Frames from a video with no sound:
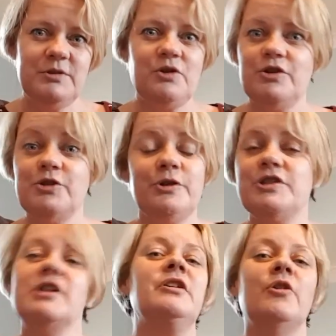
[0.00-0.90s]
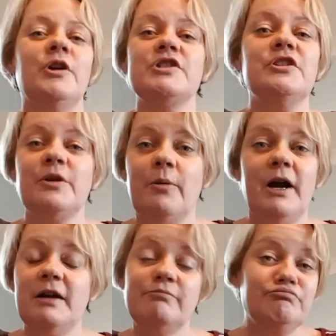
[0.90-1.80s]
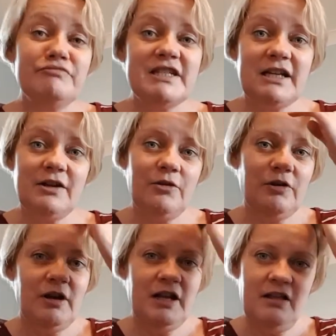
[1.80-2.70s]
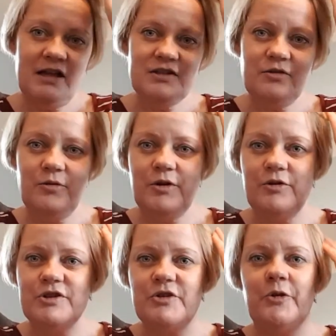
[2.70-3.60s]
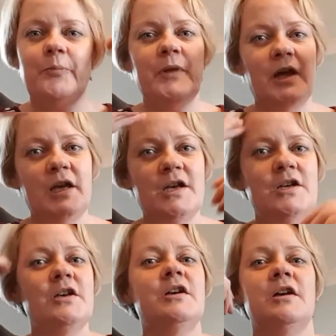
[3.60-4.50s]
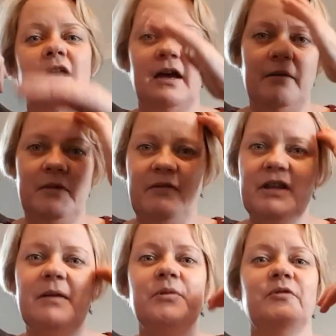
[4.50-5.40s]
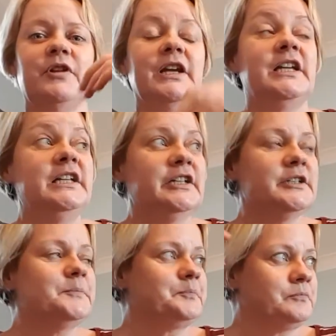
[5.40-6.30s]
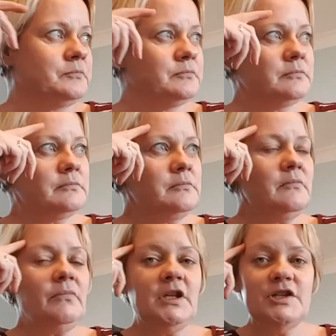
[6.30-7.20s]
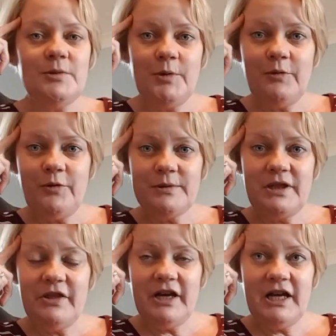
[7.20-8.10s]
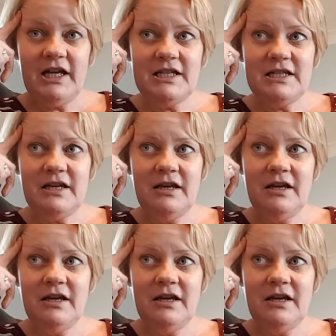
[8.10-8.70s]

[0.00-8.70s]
Scottish Orchestra and the choir singing along in Glasgow, the Royal Concert Hall. I've had that booked for like a year, so I'm looking forward to that.